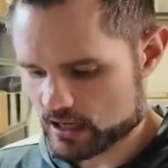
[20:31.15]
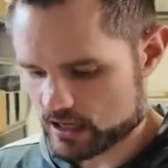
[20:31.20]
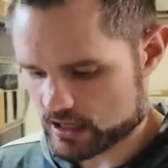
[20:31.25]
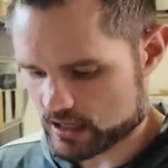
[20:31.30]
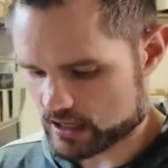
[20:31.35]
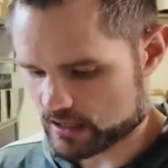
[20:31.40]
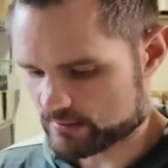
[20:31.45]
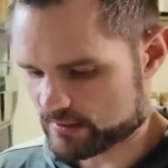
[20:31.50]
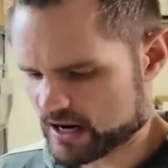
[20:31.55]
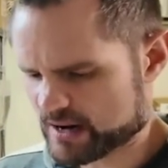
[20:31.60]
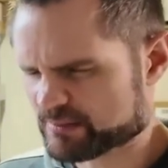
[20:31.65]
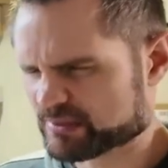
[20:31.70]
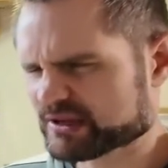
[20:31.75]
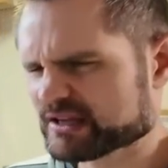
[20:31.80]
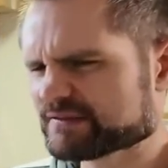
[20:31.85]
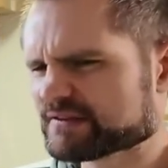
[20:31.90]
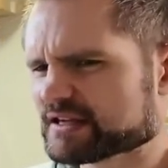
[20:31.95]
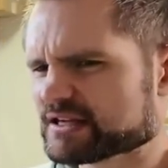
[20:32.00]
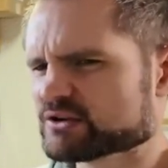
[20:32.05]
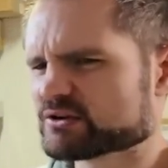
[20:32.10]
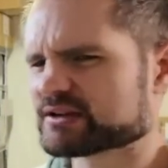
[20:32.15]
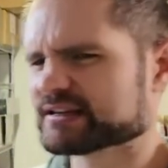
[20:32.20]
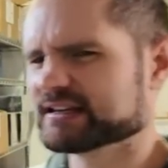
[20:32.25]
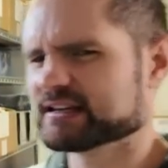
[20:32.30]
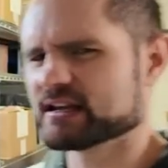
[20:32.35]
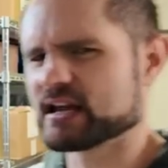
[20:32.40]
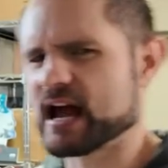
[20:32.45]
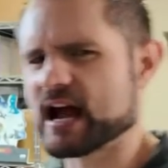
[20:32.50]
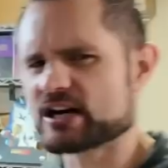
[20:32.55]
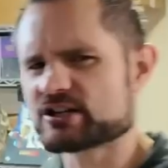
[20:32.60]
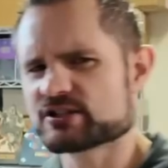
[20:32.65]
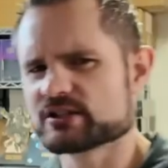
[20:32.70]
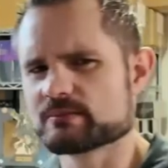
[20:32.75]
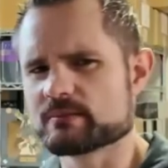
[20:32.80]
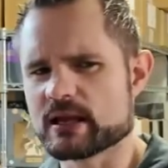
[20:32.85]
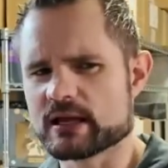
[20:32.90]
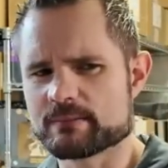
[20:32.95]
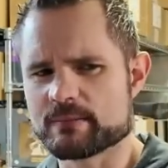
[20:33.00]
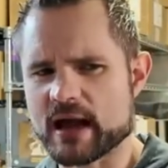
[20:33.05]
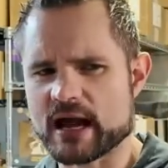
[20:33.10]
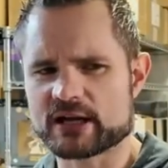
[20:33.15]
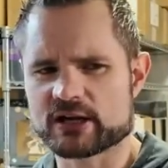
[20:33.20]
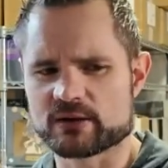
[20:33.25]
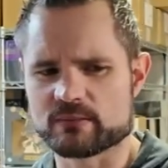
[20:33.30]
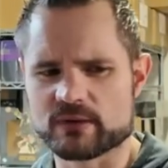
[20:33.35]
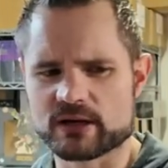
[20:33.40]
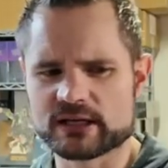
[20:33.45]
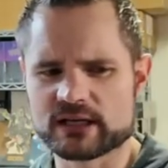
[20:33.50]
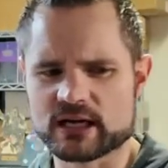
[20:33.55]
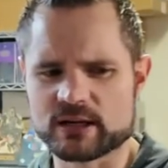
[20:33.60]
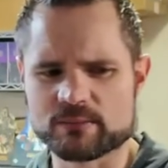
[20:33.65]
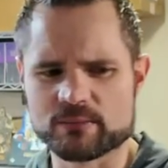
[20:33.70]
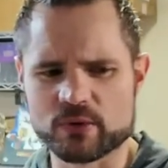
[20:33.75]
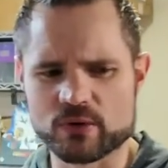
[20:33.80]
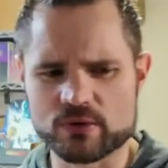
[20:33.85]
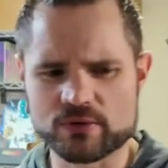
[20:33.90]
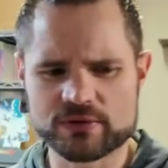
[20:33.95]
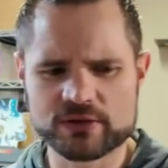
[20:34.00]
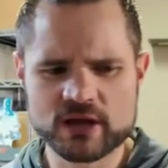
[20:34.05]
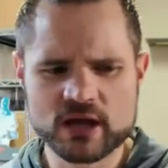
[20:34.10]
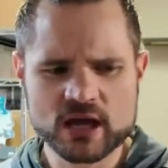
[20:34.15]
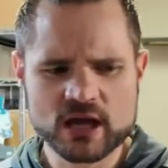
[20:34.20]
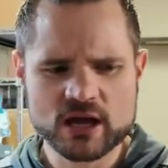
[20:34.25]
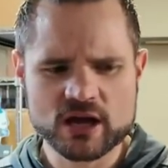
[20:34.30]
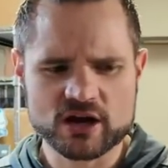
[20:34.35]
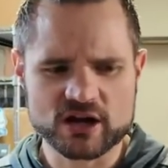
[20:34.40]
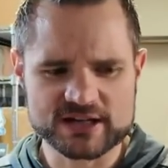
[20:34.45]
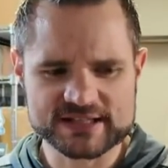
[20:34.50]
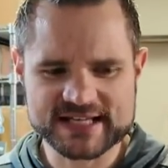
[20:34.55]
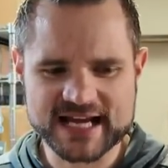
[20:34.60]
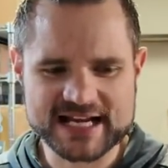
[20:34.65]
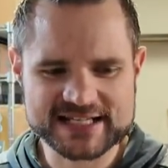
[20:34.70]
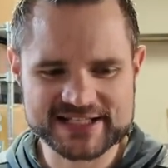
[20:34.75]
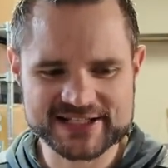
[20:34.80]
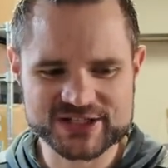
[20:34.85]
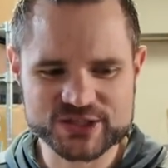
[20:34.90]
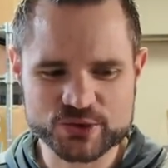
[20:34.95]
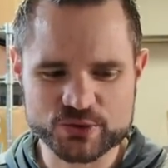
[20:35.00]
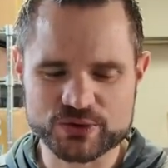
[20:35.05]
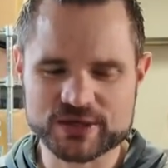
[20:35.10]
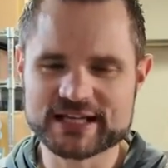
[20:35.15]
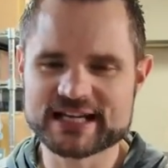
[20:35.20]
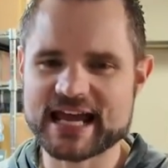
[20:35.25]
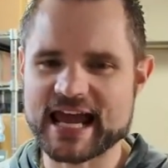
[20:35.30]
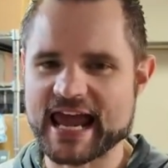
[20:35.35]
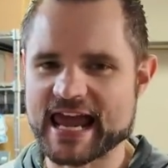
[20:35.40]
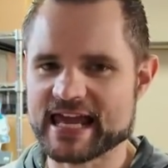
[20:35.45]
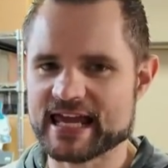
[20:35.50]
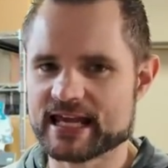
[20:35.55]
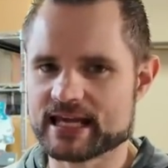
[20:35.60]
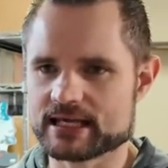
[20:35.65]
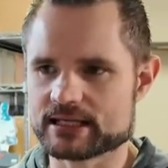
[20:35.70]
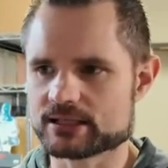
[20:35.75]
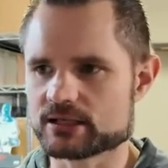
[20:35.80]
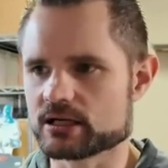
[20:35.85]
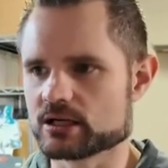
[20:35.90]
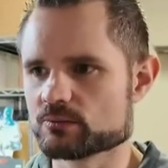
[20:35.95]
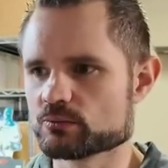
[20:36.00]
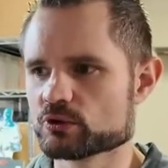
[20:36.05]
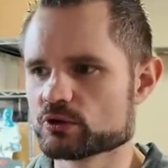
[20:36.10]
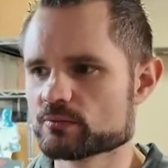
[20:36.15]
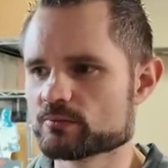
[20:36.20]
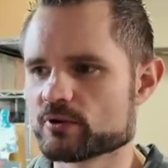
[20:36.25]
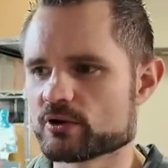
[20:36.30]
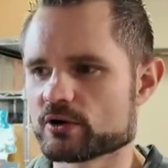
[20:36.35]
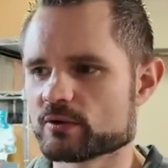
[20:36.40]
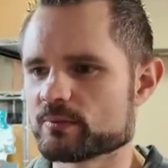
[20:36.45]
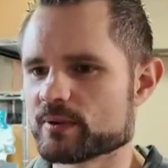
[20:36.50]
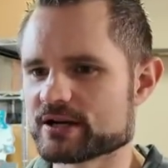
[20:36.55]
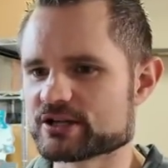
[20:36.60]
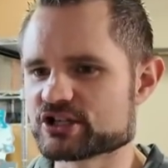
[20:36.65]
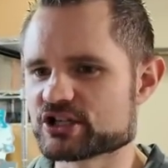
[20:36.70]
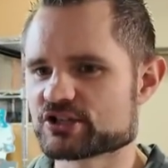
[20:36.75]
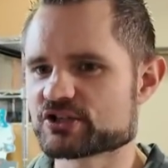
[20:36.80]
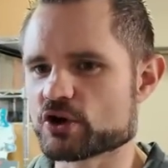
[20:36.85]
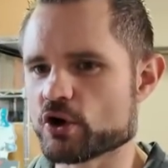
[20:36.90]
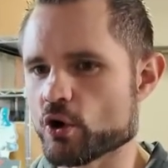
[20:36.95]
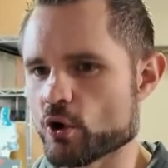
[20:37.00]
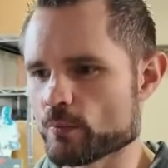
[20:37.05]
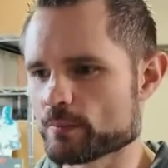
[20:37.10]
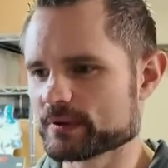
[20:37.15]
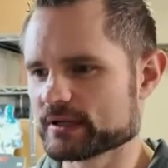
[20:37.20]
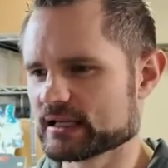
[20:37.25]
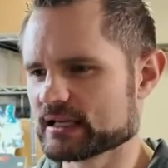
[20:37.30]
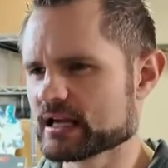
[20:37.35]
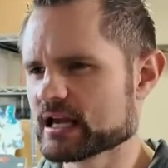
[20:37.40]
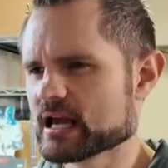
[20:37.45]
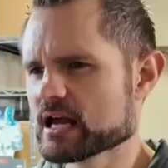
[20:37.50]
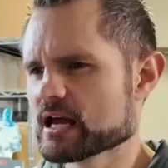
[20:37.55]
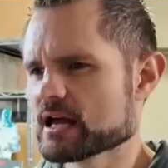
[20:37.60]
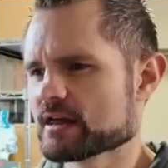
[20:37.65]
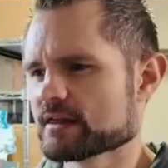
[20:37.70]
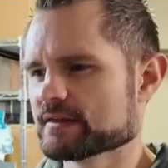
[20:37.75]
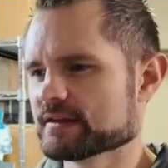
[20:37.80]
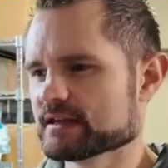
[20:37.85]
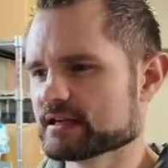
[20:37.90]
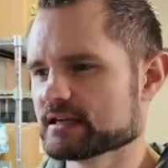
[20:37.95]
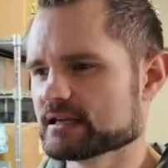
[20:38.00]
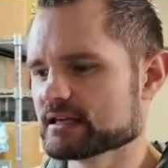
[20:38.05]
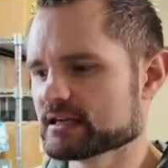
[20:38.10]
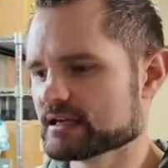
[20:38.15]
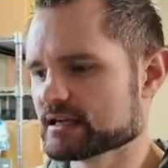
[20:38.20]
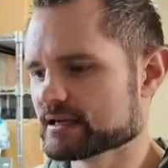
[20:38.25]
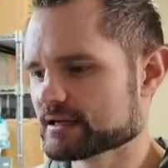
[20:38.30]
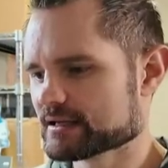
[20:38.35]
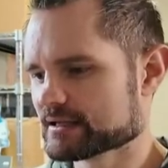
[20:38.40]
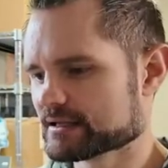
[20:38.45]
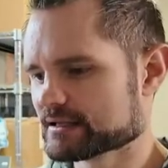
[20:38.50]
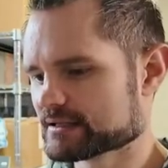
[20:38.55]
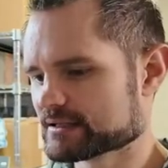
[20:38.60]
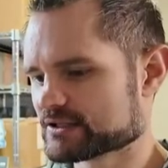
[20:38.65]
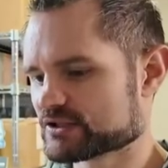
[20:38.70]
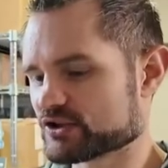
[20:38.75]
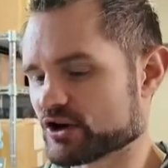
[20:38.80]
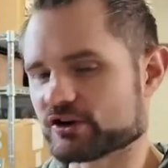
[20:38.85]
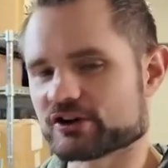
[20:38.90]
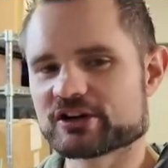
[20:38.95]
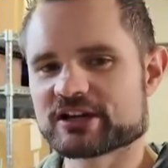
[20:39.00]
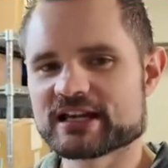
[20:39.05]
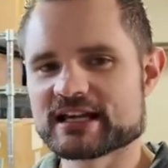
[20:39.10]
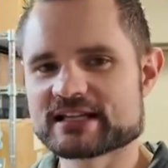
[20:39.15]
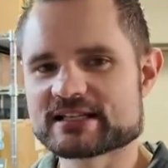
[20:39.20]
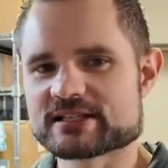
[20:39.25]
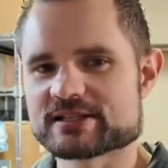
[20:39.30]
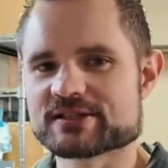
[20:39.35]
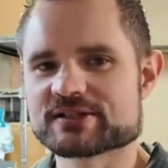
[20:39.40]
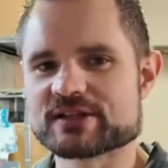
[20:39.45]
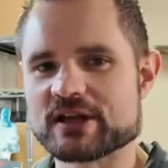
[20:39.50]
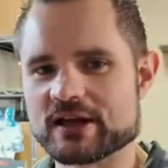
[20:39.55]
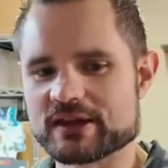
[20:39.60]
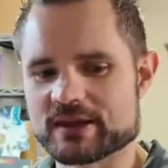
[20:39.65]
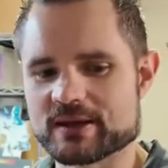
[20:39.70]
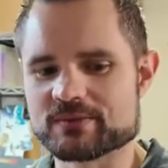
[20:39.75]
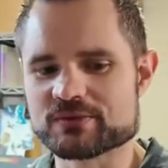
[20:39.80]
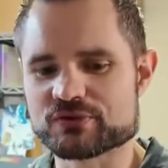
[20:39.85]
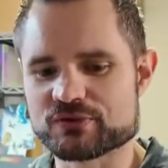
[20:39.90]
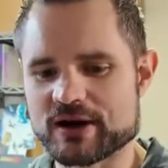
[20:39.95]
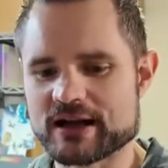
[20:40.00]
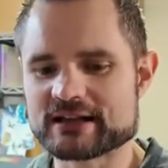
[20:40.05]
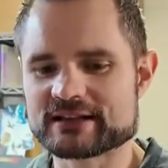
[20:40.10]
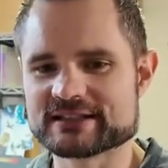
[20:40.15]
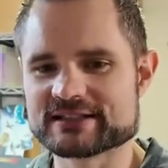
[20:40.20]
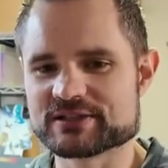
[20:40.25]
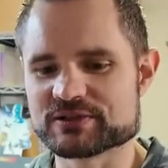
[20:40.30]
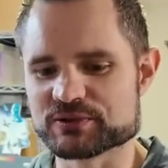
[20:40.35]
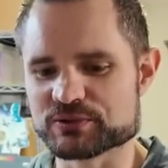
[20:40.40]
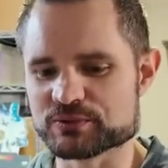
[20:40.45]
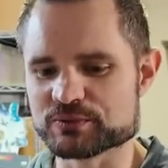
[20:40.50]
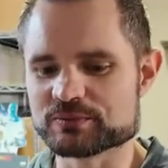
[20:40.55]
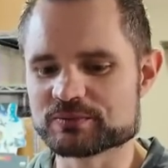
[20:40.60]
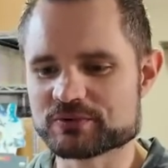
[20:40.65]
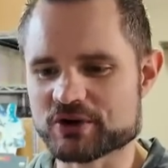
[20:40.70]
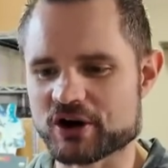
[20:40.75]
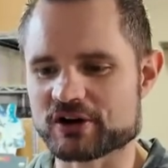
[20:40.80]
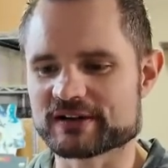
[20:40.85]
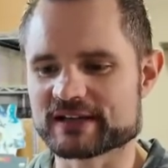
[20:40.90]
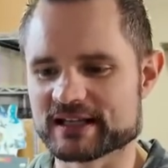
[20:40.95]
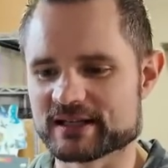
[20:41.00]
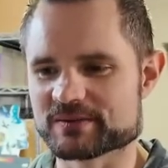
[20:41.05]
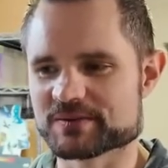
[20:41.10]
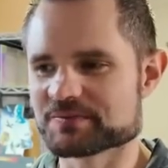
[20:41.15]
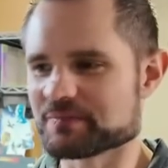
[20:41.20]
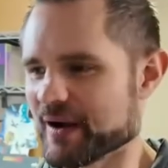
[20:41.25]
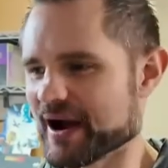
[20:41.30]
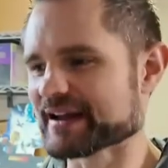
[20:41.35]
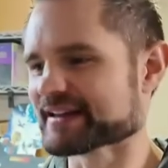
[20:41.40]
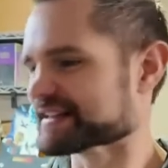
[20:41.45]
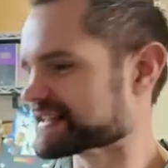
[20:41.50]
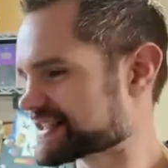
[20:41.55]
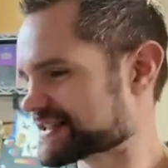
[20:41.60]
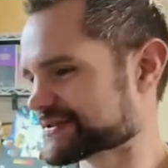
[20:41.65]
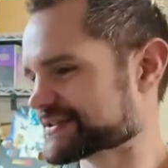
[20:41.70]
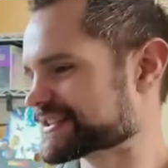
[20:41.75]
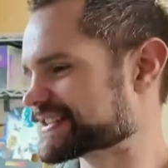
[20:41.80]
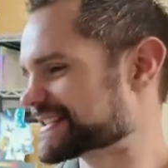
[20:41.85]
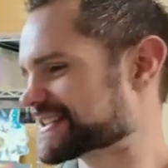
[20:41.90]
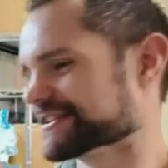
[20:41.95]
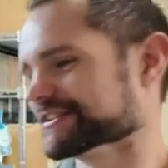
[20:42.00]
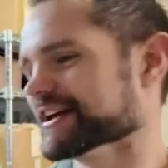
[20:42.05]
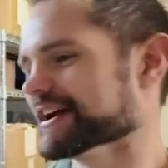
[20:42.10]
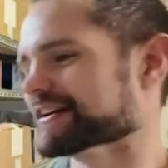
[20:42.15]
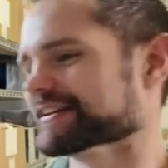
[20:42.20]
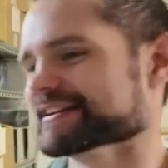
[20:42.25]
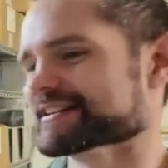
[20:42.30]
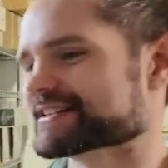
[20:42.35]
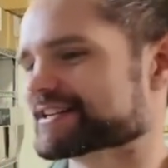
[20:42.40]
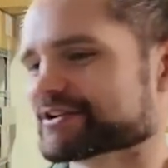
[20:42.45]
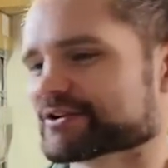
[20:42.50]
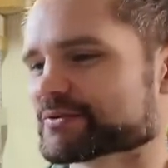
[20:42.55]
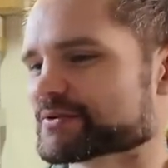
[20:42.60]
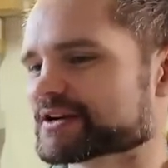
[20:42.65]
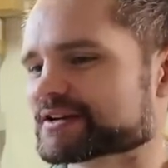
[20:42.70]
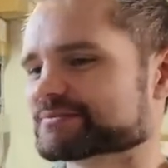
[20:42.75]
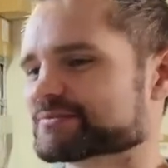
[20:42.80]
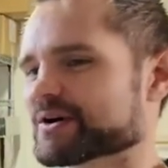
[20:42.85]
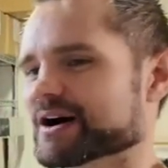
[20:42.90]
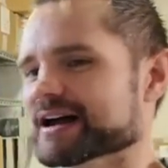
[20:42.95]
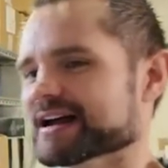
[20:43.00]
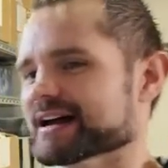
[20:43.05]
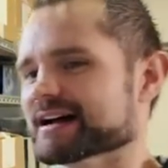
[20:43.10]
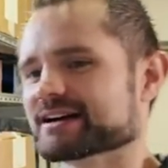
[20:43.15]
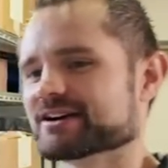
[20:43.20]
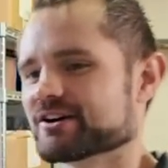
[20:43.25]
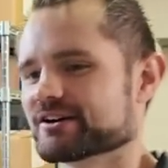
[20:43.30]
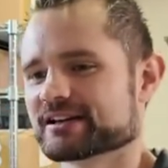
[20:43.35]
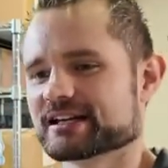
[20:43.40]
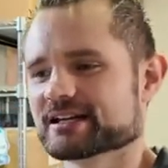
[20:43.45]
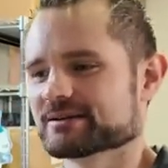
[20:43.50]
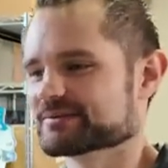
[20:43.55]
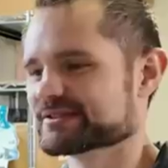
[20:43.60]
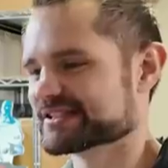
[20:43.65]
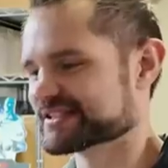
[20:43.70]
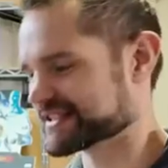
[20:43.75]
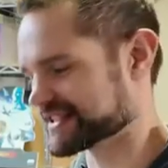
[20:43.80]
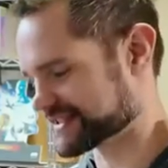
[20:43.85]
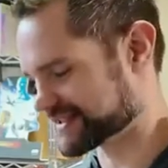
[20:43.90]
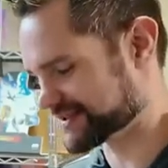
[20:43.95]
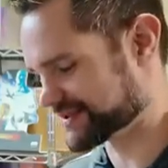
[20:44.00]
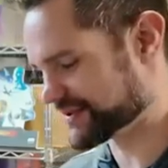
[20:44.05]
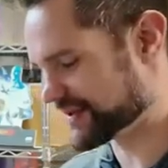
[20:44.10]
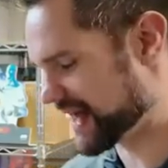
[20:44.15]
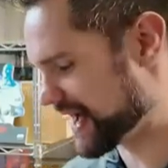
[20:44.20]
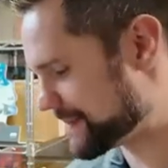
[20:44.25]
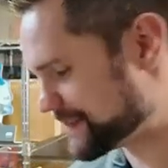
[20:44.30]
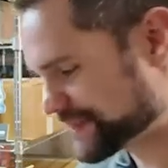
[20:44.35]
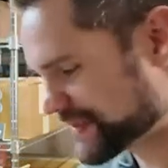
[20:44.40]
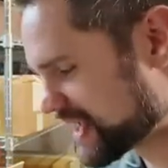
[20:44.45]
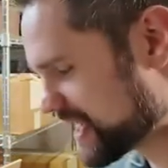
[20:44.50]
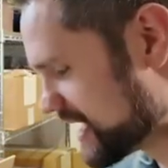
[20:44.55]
I believe that you can actually make back your money on both Assassin's Creed and on Bloomburrow by just opening the starter kits and selling them directly to Card Kingdom's buy list, which is hilarious. I don't know why Card Kingdom just doesn't do that.